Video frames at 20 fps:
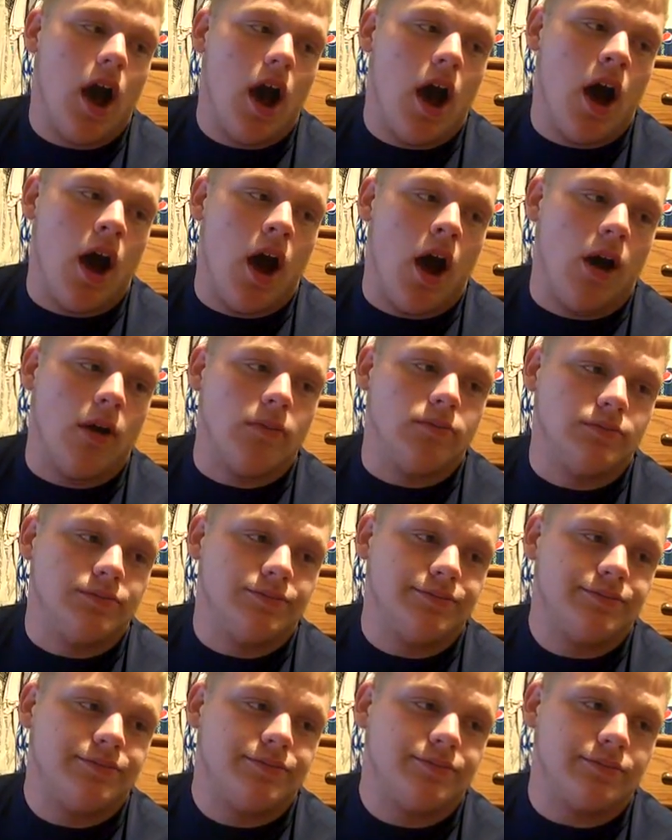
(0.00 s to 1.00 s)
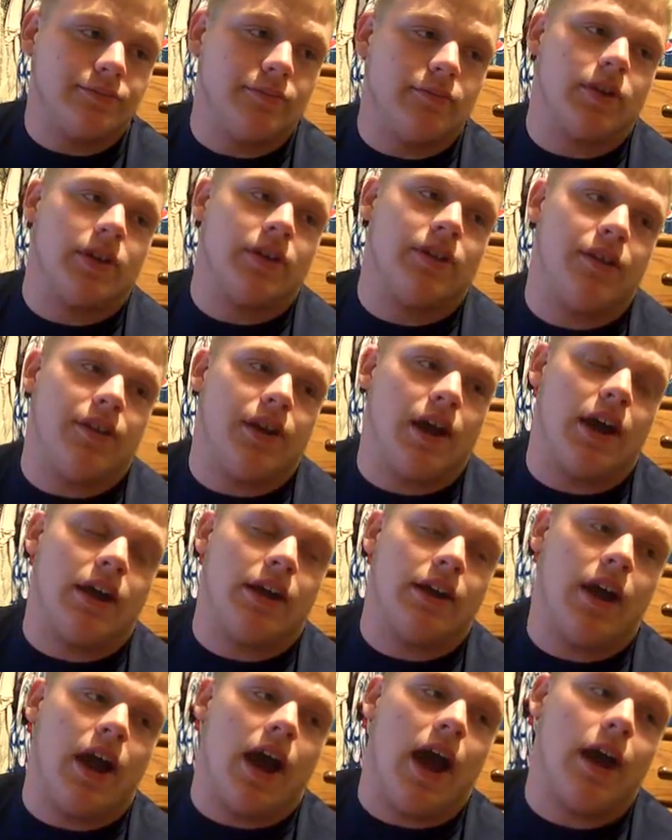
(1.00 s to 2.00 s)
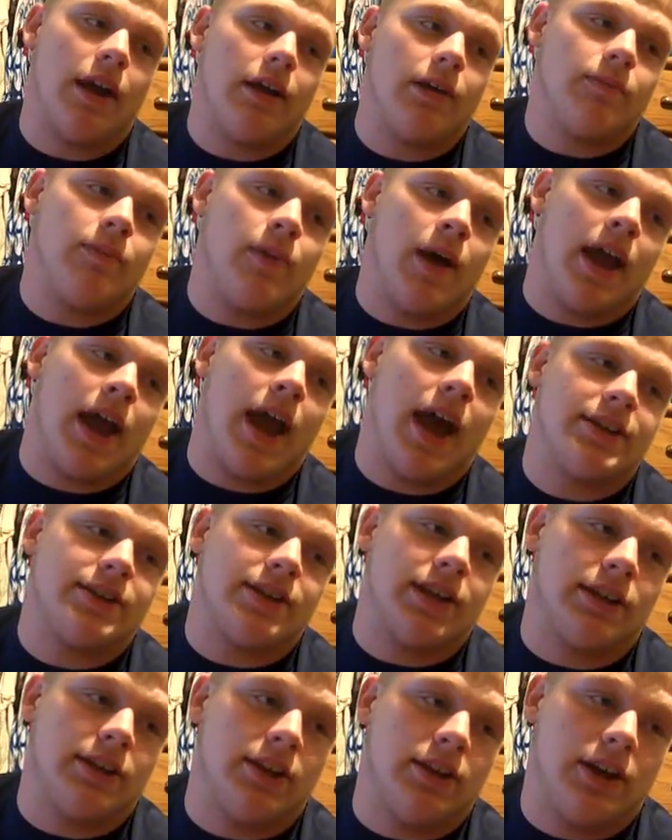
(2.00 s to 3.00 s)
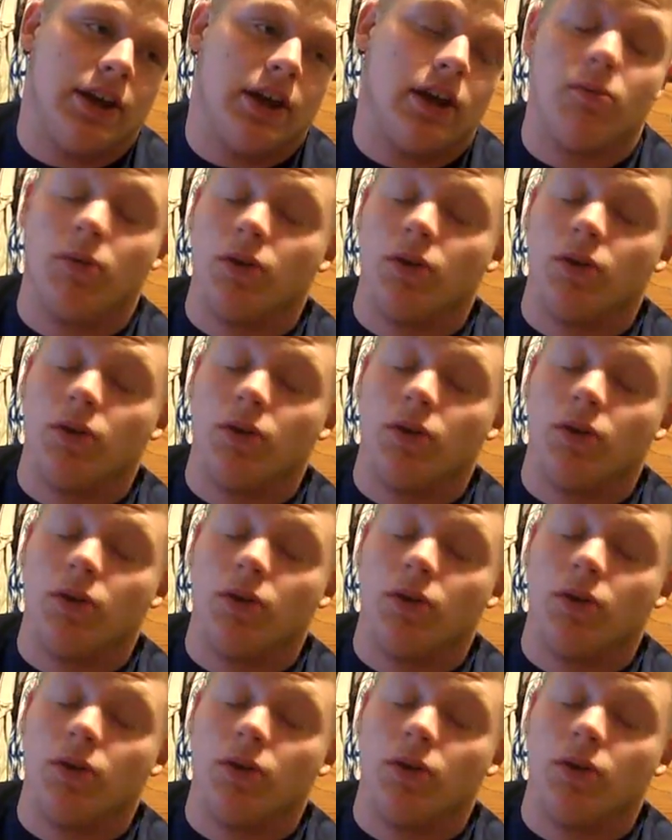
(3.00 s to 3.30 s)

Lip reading: then I got my ass kicked in the gear.